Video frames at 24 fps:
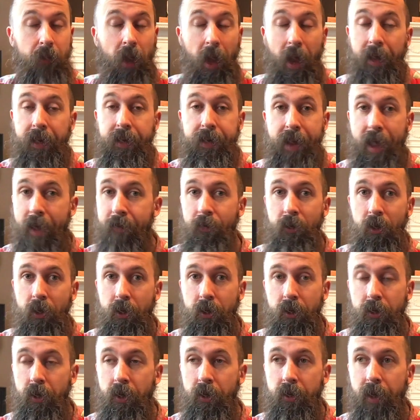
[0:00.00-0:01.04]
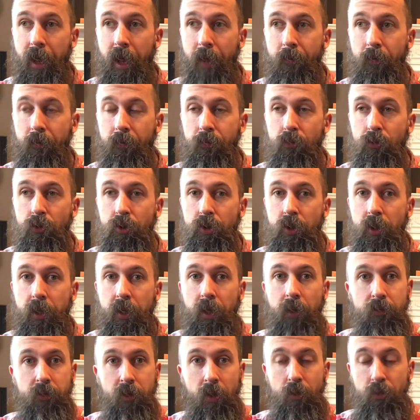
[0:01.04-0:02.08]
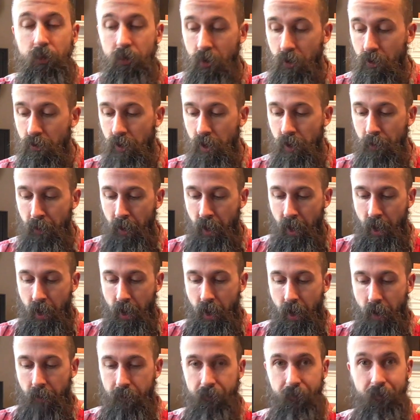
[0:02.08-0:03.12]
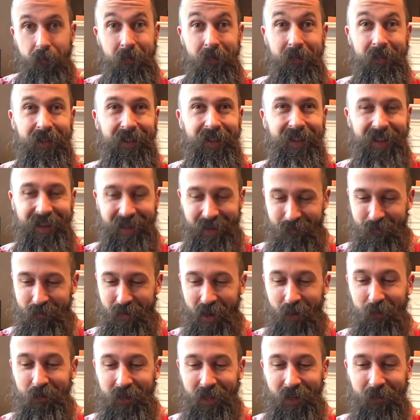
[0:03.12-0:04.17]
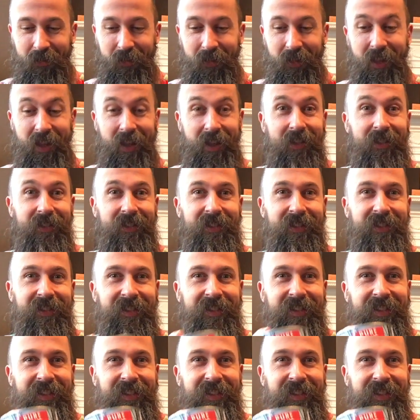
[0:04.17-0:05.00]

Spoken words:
I never learnt her name, unfortunately. I'm so sorry. But I was given this.